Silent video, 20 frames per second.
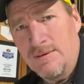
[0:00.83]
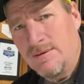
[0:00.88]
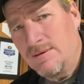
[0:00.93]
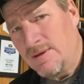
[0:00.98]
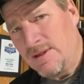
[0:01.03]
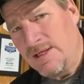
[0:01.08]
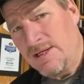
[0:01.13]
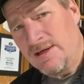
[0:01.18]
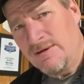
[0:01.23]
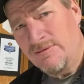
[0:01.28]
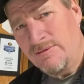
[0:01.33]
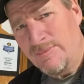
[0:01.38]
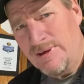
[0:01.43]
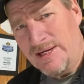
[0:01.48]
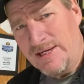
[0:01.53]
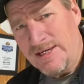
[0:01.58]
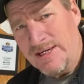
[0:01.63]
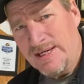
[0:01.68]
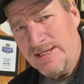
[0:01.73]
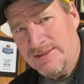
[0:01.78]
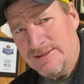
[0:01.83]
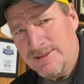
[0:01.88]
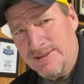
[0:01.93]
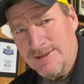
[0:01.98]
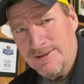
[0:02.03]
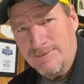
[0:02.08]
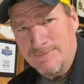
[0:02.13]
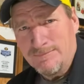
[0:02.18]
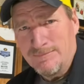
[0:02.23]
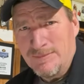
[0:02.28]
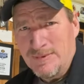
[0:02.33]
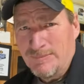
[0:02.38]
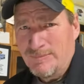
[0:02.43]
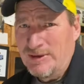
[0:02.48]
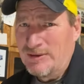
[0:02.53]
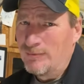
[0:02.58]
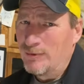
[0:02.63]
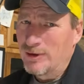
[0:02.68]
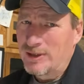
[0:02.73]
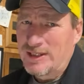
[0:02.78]
Hey everybody out there.
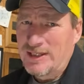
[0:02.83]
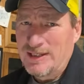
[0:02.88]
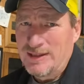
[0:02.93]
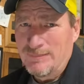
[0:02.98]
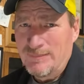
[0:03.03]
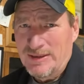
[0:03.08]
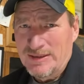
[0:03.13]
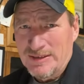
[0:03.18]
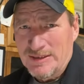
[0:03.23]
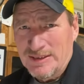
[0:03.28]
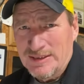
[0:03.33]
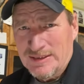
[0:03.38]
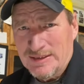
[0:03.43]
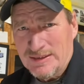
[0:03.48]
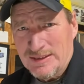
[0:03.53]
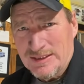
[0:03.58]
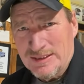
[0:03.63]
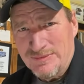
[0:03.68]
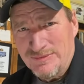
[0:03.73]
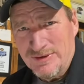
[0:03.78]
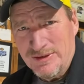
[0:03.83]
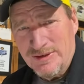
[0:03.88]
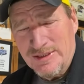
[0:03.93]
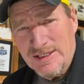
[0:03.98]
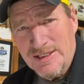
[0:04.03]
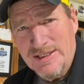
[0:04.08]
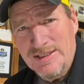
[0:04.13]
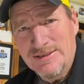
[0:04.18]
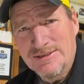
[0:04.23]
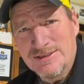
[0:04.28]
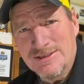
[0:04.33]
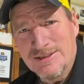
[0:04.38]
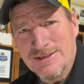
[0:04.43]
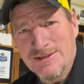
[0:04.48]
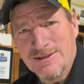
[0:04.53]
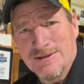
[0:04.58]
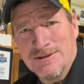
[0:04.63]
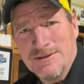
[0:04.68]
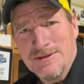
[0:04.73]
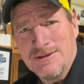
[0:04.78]
Been working out by the lake the last few days
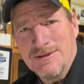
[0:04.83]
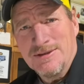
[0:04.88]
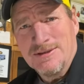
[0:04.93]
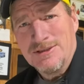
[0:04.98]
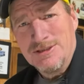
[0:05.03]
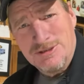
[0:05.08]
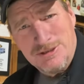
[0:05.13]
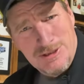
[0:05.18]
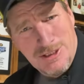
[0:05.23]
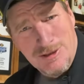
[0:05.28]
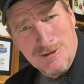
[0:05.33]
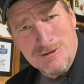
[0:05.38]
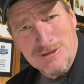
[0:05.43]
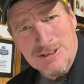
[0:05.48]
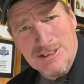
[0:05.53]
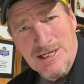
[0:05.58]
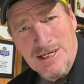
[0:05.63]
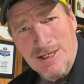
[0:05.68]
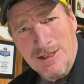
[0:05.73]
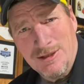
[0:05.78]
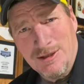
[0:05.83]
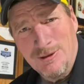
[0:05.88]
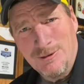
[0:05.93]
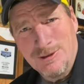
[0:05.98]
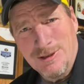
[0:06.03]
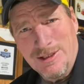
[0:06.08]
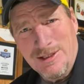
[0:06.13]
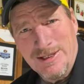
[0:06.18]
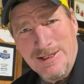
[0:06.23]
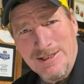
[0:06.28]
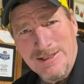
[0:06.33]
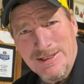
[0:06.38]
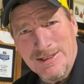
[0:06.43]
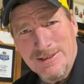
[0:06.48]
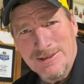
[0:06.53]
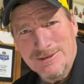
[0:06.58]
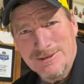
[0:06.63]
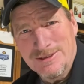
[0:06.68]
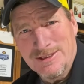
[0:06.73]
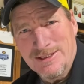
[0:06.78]
and just noticing how low the lake
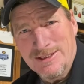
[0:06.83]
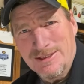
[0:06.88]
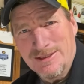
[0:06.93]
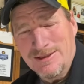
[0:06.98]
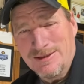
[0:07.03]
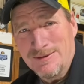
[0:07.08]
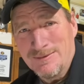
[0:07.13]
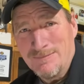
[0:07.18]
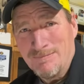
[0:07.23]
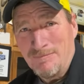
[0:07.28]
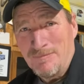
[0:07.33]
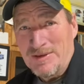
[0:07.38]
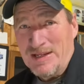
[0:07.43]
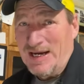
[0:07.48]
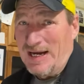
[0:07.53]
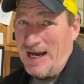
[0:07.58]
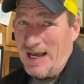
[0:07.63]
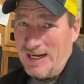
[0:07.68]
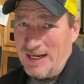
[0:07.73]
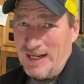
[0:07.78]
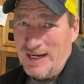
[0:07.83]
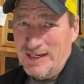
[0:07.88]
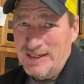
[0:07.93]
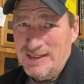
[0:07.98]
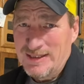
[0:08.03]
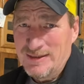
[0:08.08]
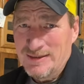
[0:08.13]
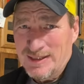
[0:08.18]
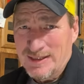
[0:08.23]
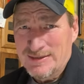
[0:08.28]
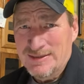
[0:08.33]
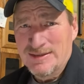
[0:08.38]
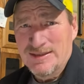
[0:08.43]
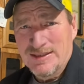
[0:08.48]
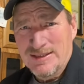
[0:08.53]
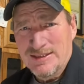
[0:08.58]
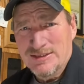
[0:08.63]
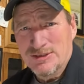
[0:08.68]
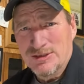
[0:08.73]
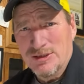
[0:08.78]
is. And I like it. I
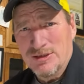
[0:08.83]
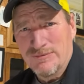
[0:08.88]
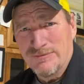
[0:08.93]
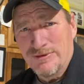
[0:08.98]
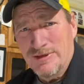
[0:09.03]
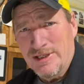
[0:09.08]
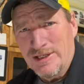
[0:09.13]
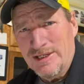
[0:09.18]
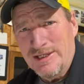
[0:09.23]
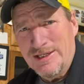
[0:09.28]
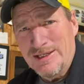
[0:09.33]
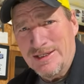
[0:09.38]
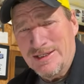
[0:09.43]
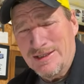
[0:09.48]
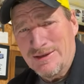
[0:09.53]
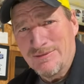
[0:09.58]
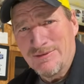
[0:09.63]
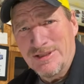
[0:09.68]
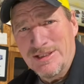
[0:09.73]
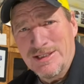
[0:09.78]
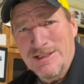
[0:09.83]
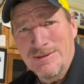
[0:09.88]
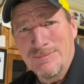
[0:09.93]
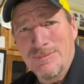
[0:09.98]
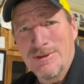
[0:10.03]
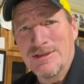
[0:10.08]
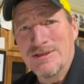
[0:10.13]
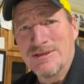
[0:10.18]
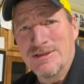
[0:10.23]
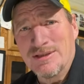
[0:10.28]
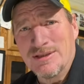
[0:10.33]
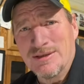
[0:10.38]
think it's good for the lake and everything, but